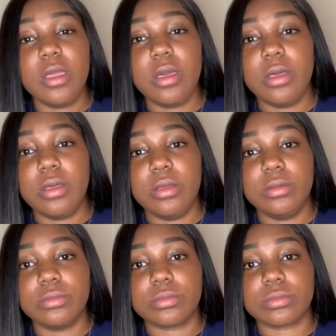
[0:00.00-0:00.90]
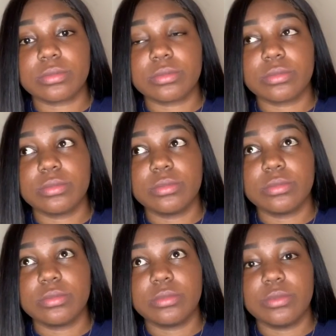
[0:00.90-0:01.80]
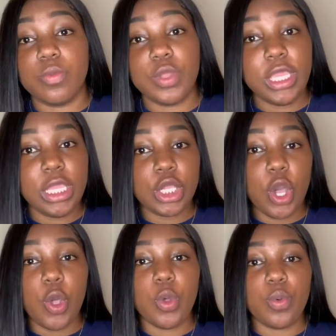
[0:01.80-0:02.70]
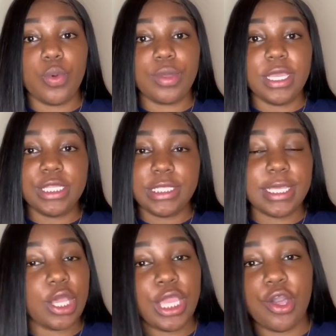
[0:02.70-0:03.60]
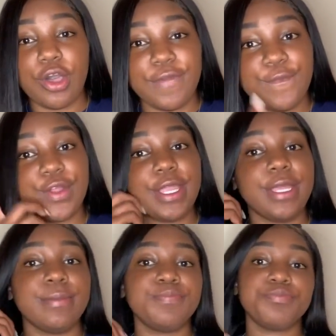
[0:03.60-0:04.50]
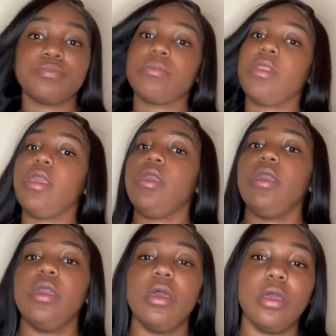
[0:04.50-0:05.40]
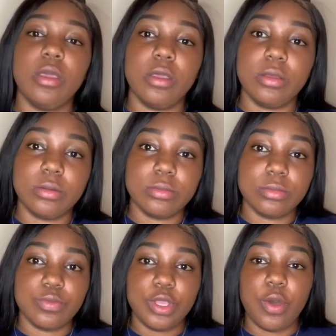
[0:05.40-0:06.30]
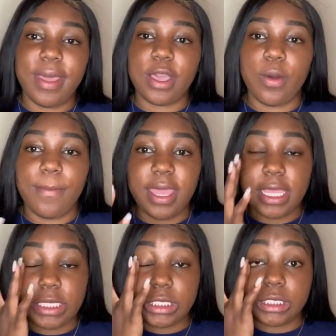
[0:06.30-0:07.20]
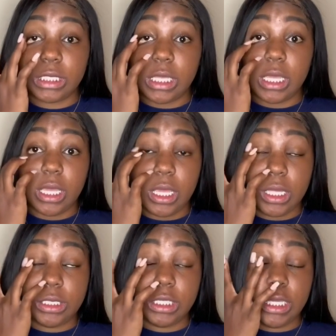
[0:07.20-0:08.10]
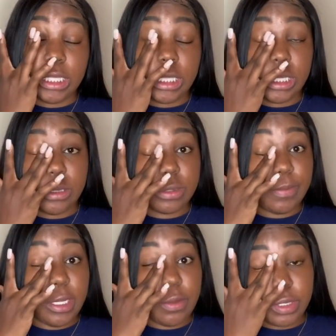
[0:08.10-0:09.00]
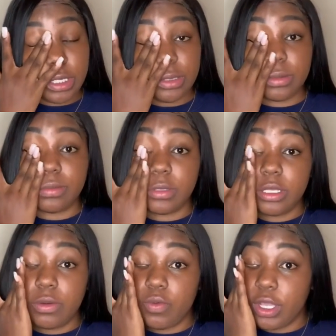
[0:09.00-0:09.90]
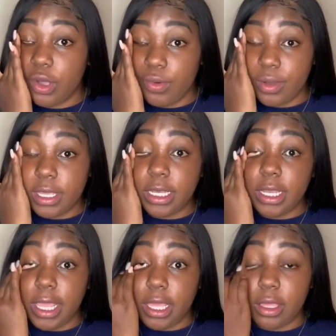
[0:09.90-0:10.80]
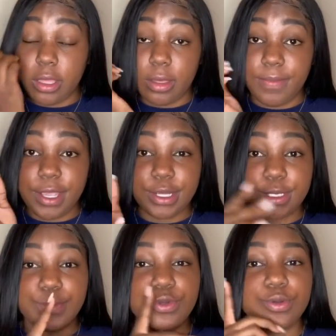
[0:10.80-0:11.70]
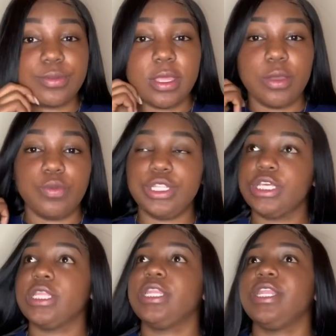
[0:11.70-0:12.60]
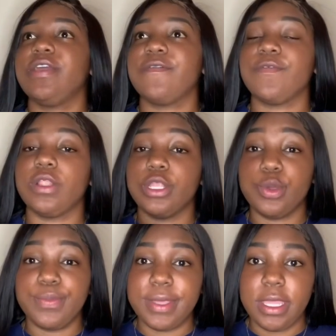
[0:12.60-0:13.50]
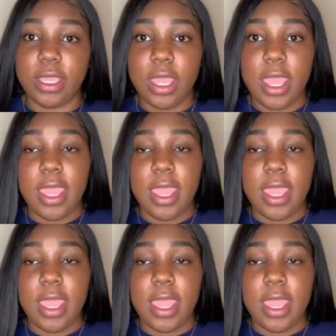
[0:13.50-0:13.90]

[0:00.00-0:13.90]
um, we go. He he called his friend, and um, we go back on base to get them to meet up with them. We go in the uh barracks room and we chilling in there for a little bit.